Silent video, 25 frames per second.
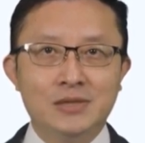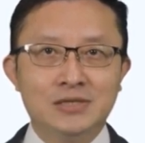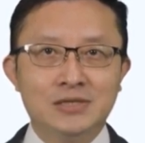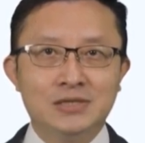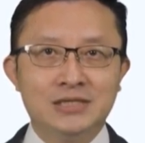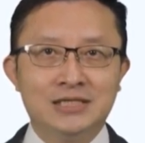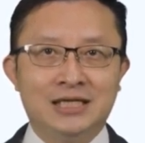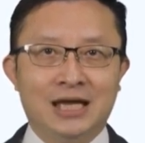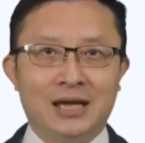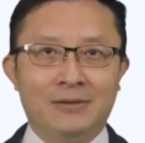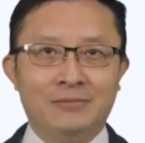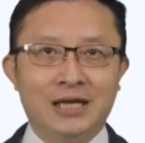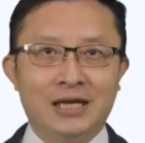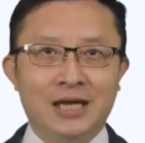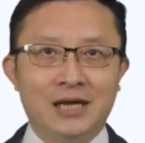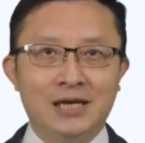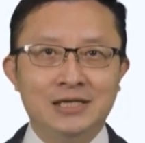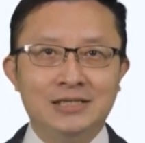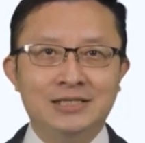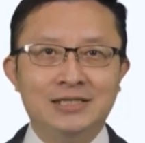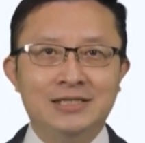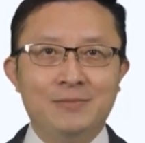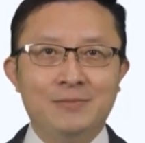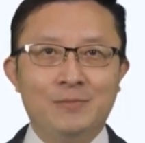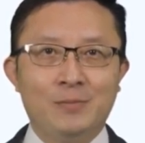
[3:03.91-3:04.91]

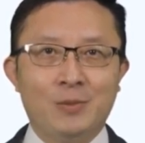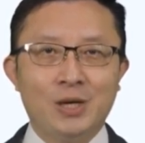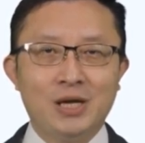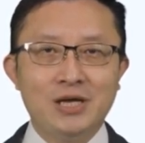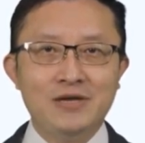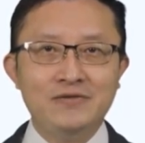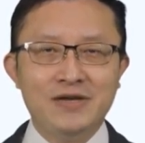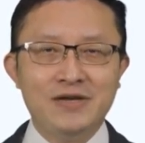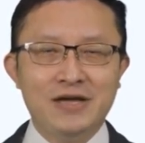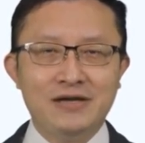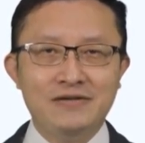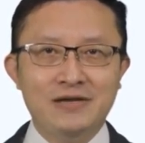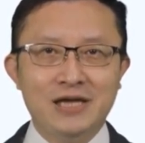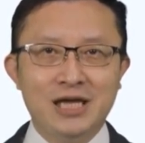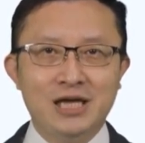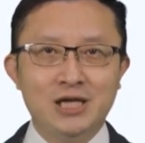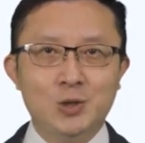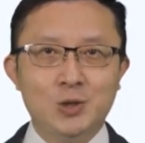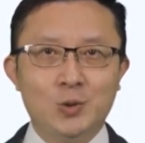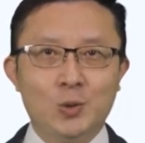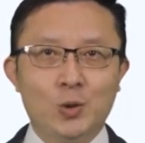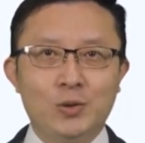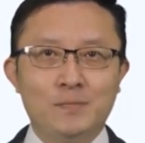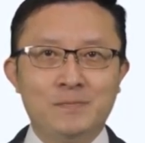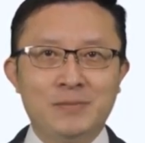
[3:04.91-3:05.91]
Sometimes, when you think that
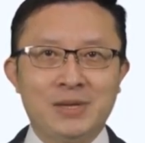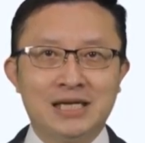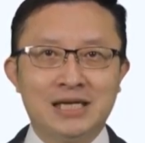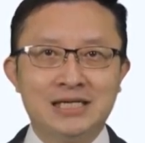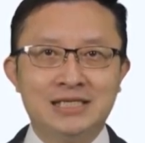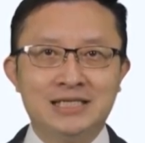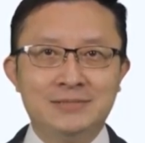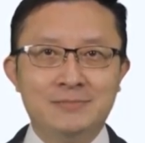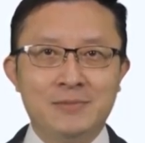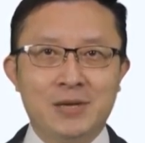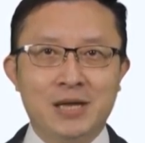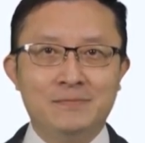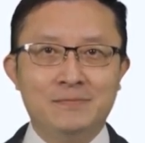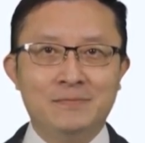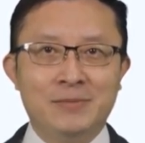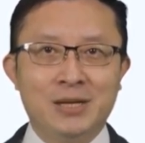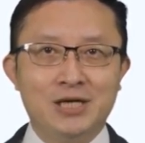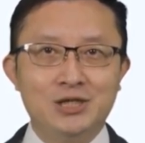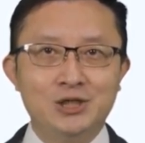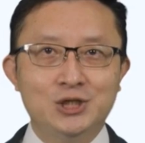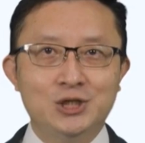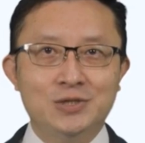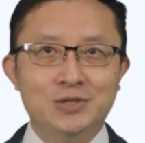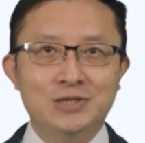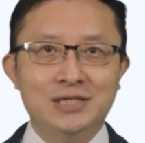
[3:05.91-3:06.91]
you are being smart by
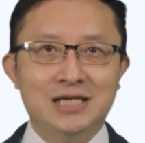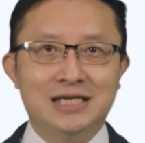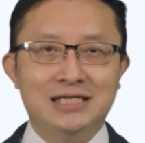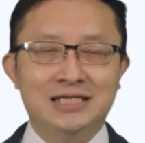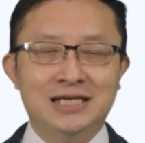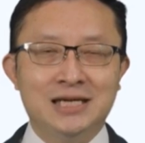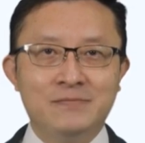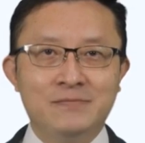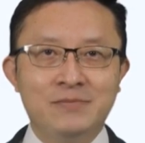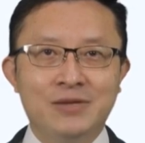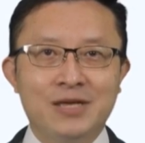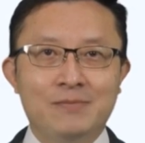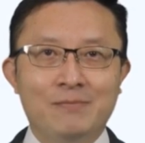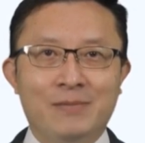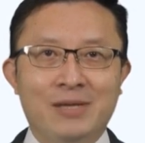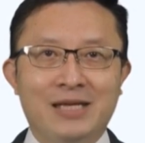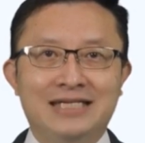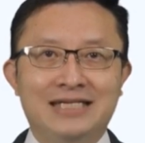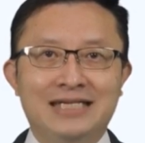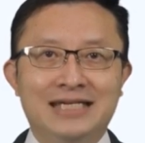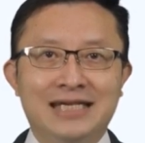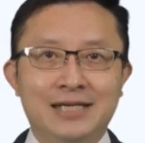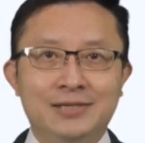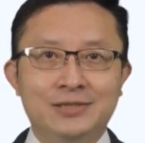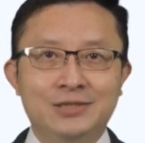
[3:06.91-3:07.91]
choosing something that
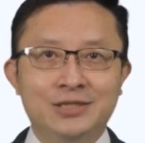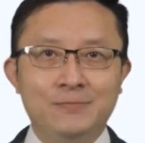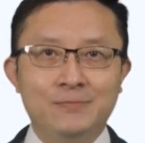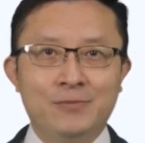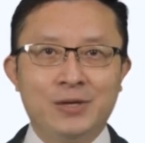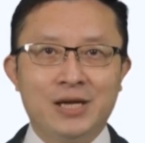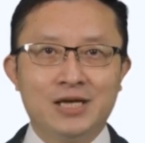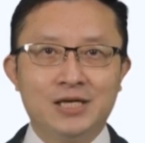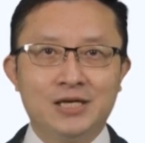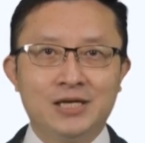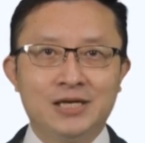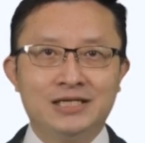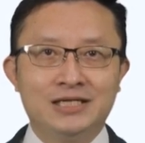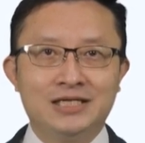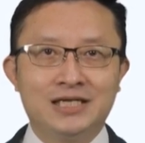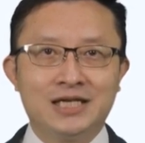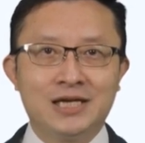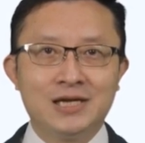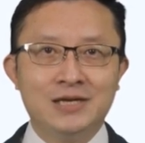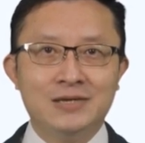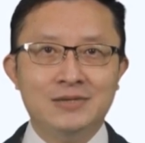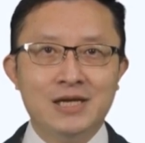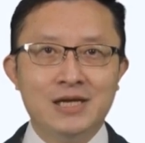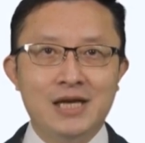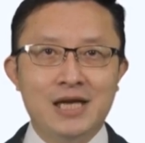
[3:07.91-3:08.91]
seems to be a good
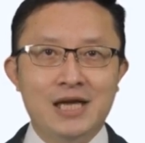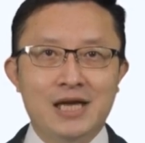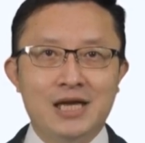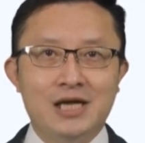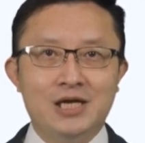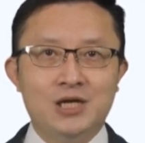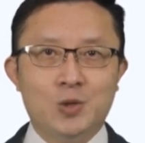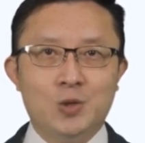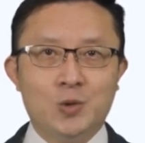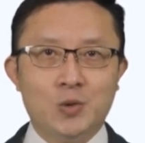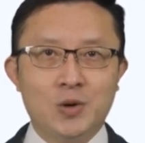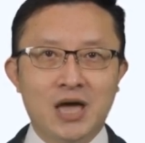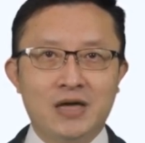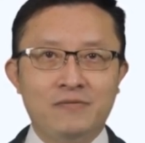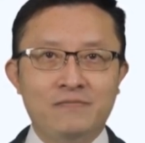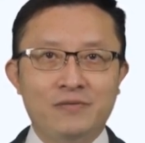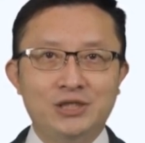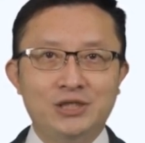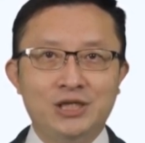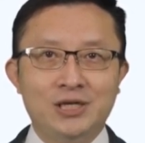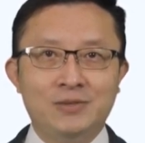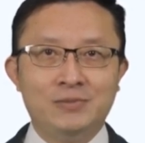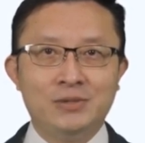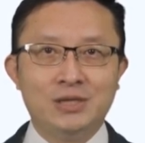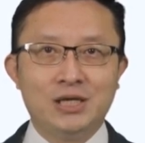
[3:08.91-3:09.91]
deal, your
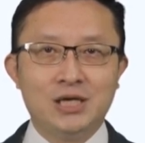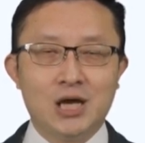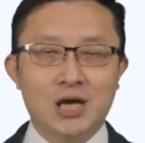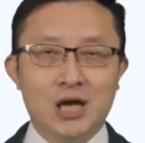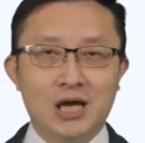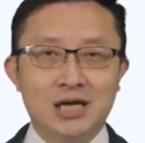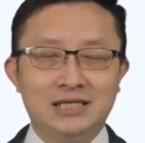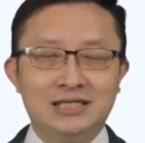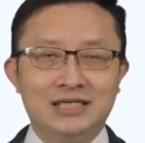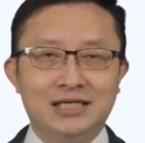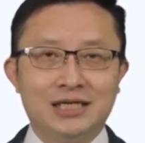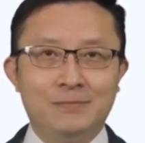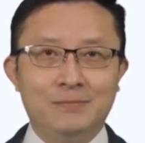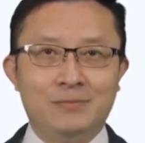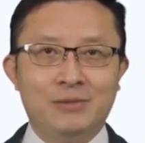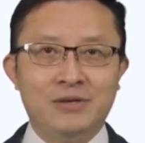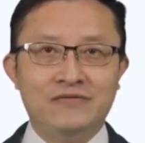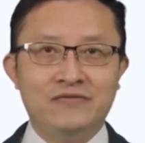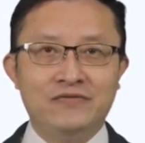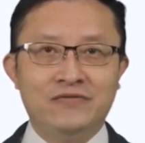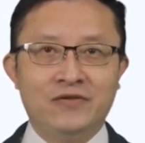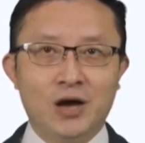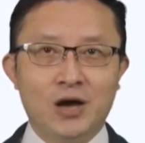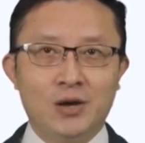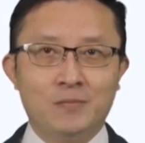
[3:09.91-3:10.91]
opportunity cost can be
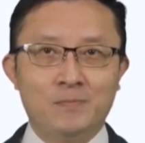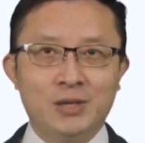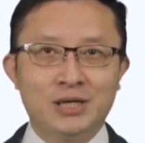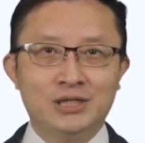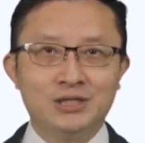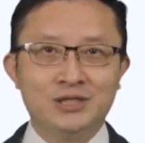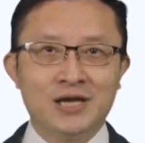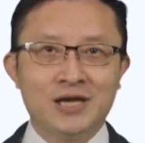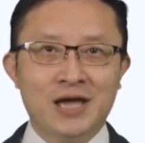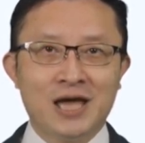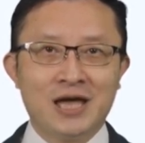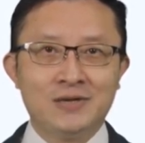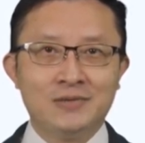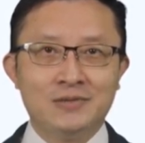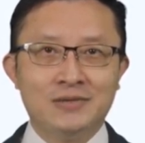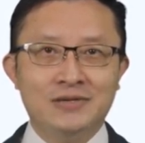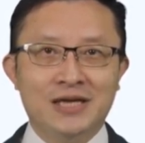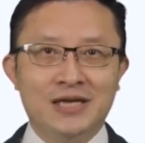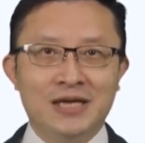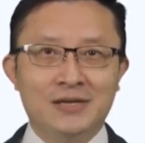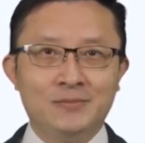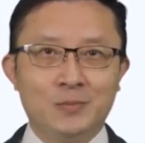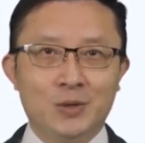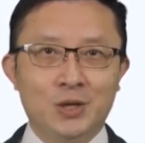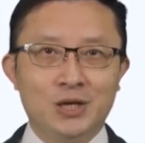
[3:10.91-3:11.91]
far much higher
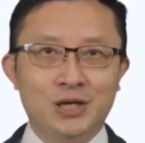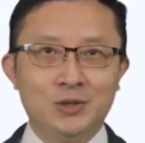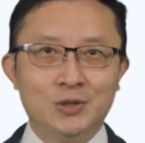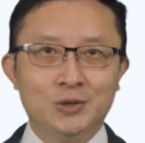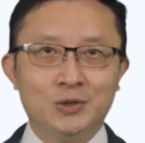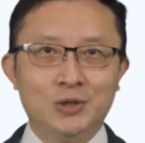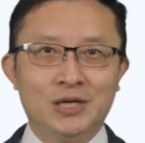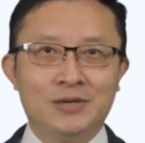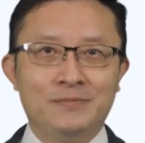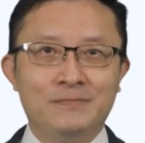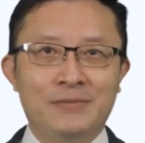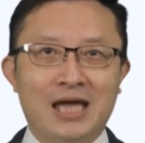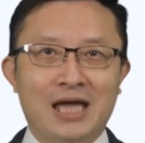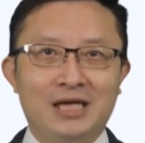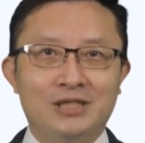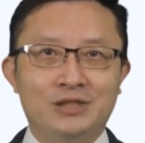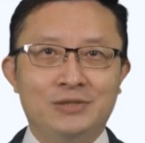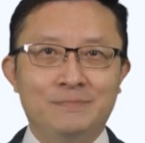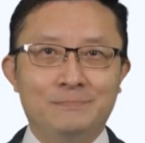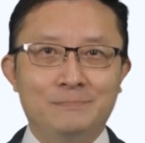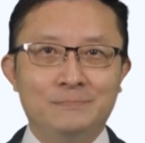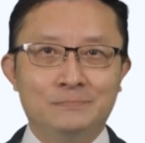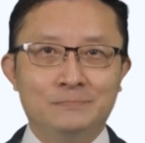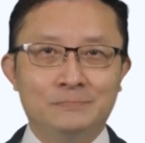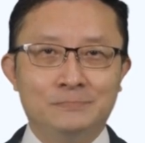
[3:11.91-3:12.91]
than what you could imagine.